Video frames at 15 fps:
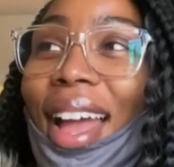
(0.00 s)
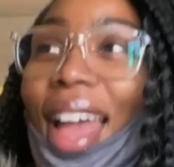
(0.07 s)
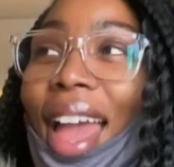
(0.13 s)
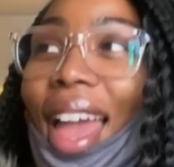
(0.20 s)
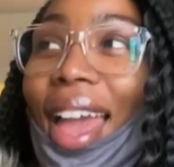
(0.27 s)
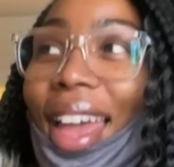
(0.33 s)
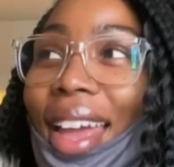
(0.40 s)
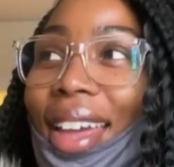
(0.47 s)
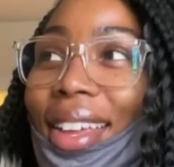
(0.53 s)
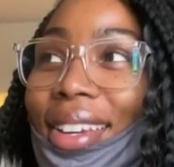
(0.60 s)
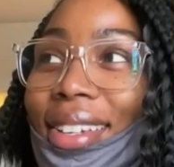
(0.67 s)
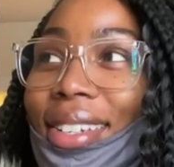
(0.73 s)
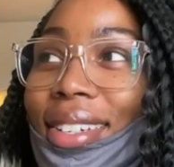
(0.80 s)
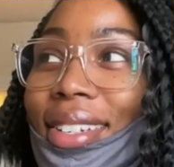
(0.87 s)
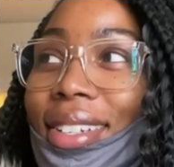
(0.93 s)

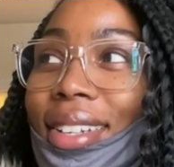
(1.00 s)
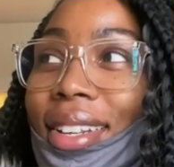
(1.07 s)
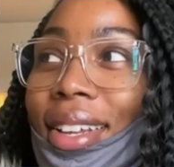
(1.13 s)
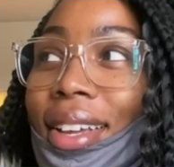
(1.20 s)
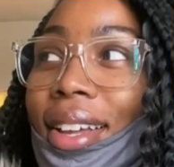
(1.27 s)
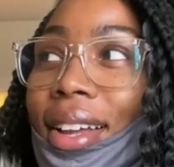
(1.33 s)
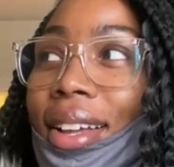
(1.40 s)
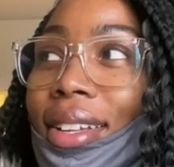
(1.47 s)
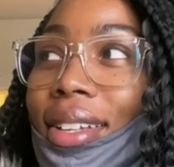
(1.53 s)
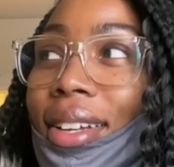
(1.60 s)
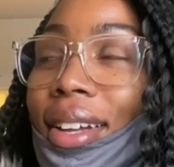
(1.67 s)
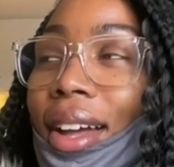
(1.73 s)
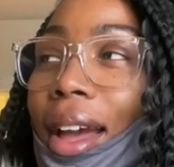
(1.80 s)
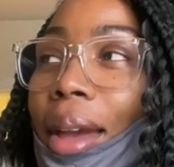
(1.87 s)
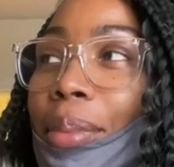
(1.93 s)
And
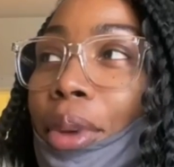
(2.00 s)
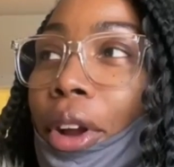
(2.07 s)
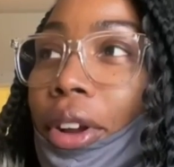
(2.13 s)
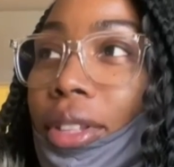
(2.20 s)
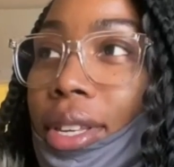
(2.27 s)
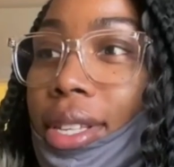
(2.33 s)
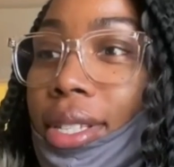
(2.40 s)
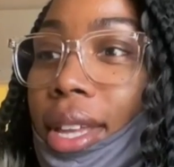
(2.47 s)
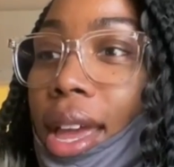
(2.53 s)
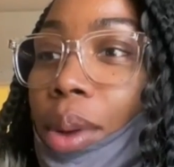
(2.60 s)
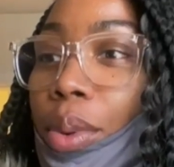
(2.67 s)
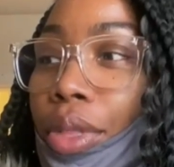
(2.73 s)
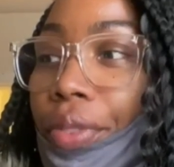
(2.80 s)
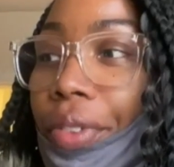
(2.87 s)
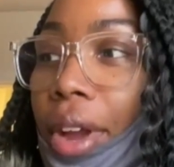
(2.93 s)
I'm currently staying
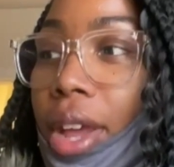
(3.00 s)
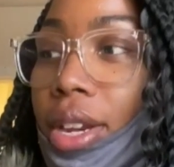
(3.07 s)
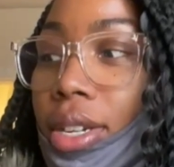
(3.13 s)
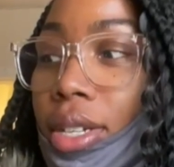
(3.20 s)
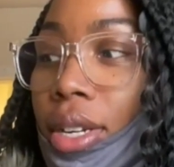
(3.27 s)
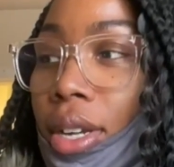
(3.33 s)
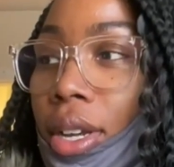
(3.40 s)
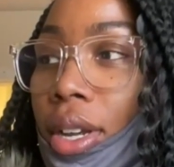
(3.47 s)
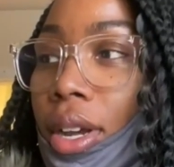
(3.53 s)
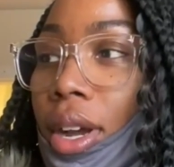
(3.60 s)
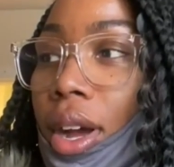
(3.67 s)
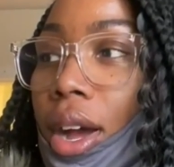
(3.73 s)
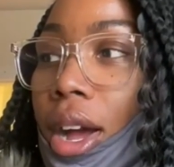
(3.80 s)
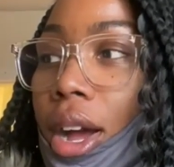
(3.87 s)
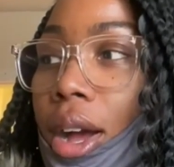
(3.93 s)
with a friend.
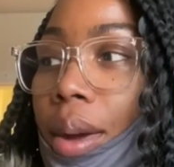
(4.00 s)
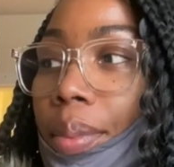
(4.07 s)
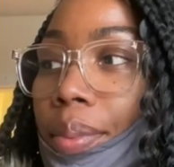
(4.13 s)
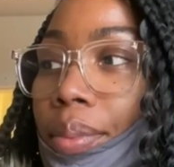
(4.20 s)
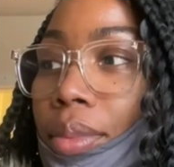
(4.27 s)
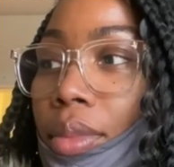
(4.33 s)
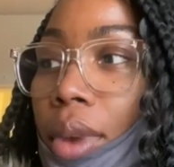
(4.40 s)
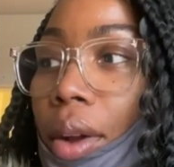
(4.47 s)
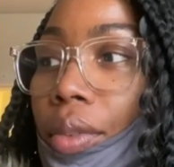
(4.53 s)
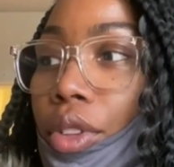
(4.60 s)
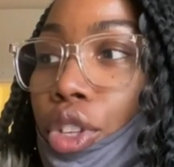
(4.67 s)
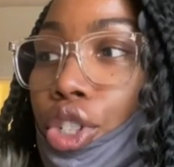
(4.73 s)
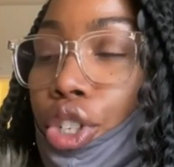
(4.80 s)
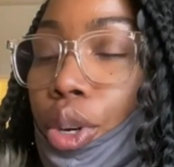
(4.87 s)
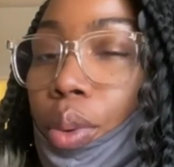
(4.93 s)
Not really
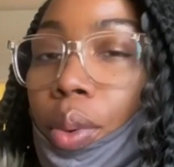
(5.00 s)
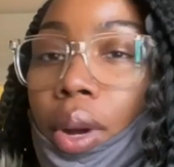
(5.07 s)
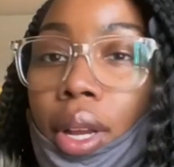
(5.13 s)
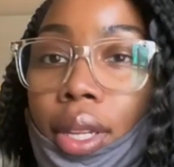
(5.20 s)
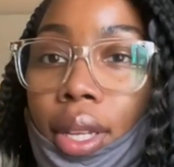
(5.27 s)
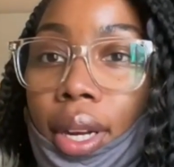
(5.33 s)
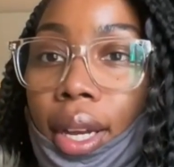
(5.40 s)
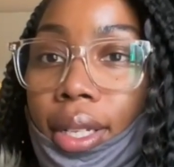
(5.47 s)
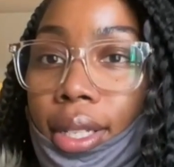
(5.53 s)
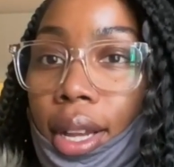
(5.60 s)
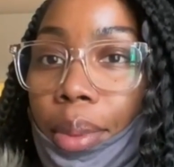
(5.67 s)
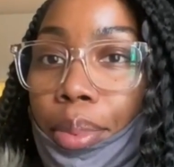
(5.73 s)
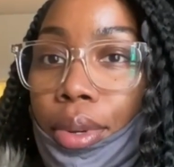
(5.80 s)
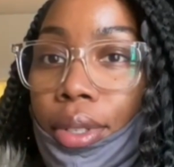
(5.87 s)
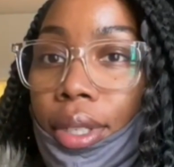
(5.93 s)
sure what the next
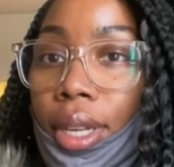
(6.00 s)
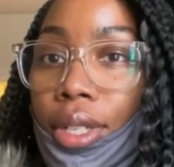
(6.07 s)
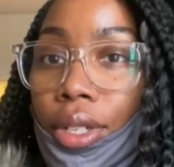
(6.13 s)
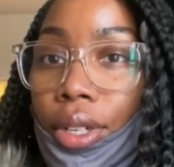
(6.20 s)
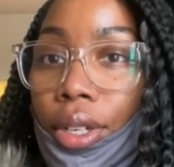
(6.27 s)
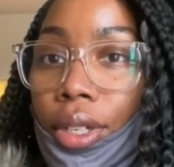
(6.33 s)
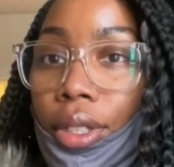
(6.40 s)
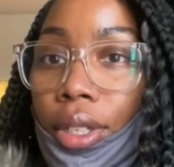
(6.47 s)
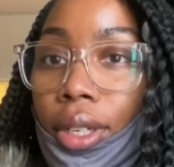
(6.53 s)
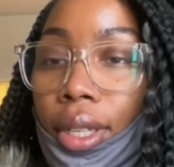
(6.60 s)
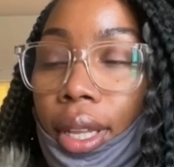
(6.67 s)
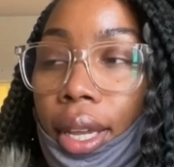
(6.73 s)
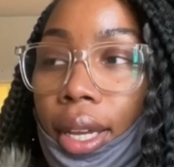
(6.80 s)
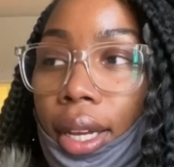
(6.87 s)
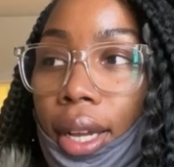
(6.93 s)
couple of days are going to look
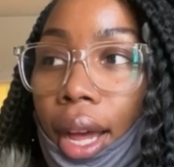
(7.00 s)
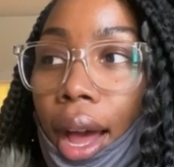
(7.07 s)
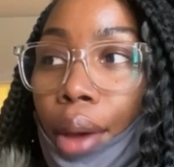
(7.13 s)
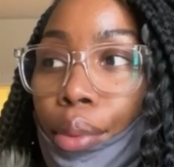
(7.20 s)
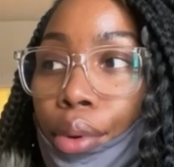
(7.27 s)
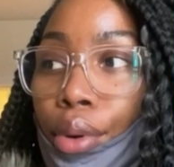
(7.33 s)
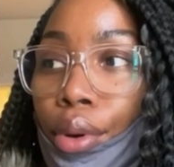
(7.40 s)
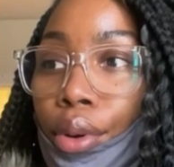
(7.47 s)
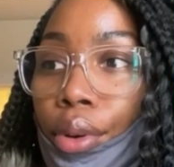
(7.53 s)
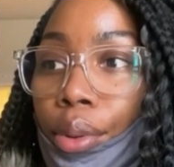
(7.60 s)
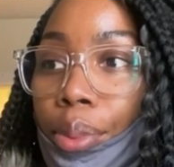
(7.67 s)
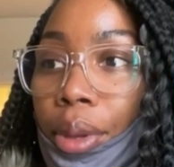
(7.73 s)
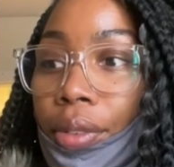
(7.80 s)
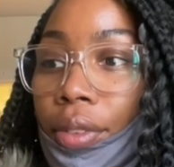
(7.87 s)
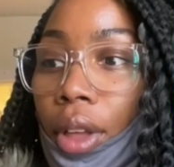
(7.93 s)
like. I will
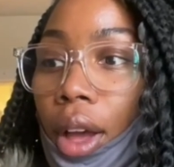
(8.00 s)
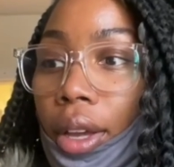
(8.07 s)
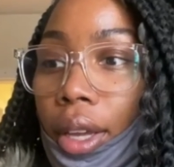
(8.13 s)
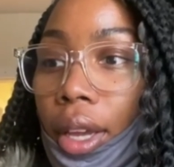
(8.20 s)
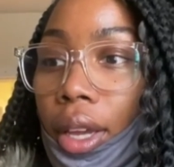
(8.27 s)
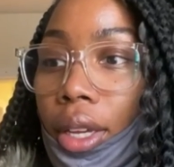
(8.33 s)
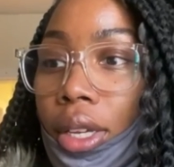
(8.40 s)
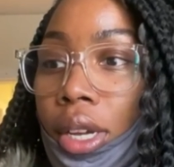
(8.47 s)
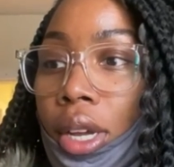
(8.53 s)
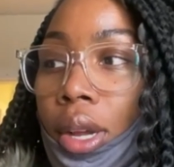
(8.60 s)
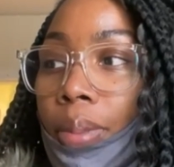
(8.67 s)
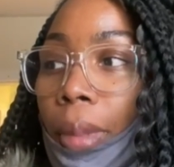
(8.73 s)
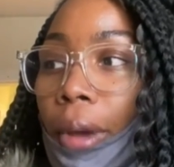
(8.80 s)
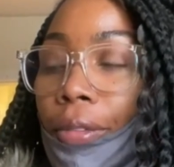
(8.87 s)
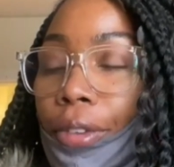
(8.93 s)
be vlogging
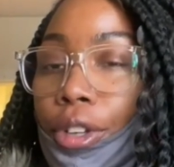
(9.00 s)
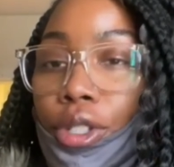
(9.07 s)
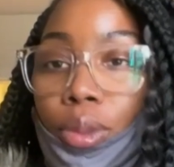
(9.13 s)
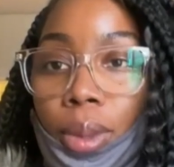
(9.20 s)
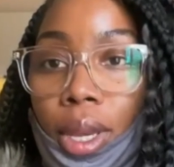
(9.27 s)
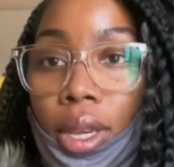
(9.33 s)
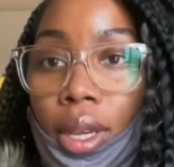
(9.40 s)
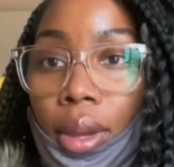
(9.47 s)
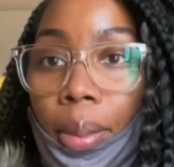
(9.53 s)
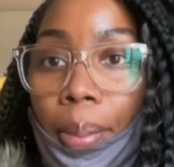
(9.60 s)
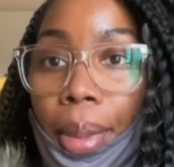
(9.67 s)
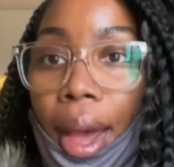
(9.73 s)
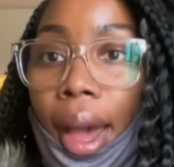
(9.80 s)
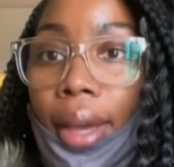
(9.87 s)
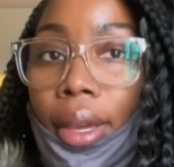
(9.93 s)
my first week
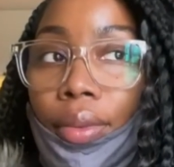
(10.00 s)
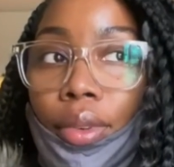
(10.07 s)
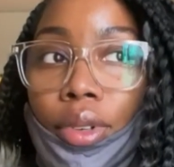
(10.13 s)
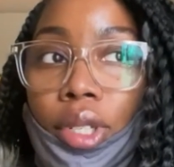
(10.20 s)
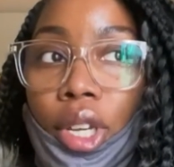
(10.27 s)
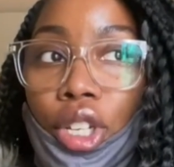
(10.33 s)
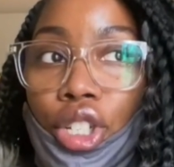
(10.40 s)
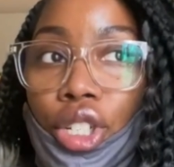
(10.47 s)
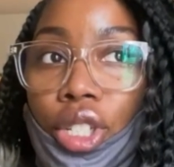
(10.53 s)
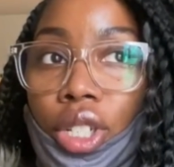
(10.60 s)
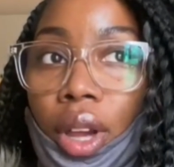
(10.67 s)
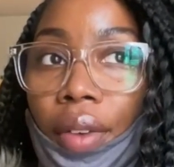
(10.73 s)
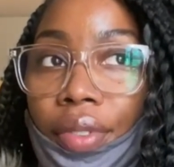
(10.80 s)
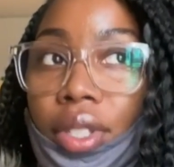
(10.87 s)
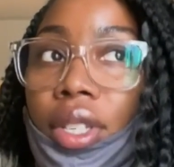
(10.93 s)
back in rotations, and
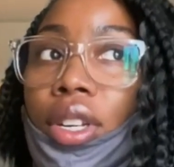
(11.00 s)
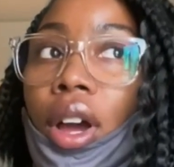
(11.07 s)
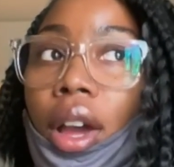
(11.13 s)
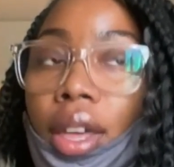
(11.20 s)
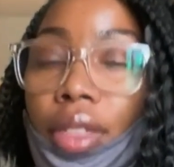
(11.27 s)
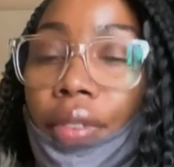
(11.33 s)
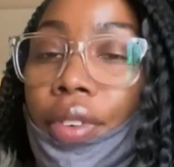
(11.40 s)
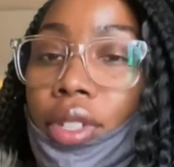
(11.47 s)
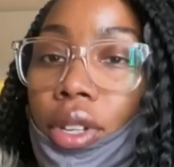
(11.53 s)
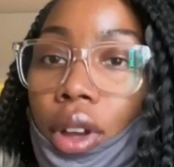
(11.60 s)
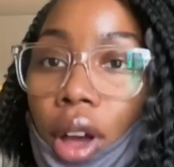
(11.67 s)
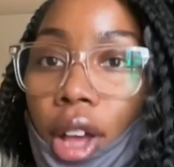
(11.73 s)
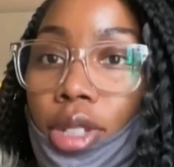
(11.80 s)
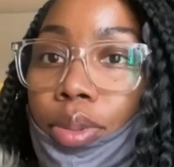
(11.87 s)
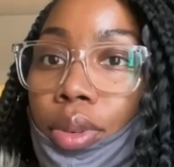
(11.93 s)
obviously not in the physical
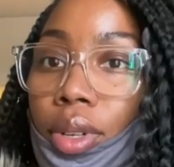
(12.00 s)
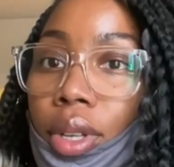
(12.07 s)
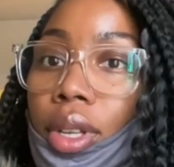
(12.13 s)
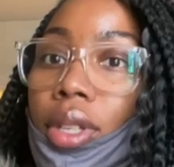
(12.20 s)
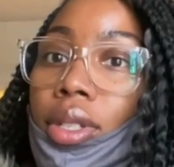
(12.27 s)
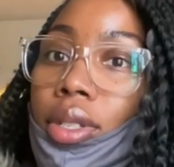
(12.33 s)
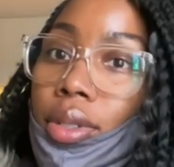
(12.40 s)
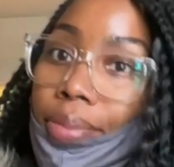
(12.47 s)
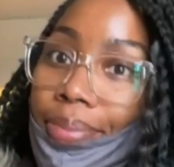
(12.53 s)
hospital because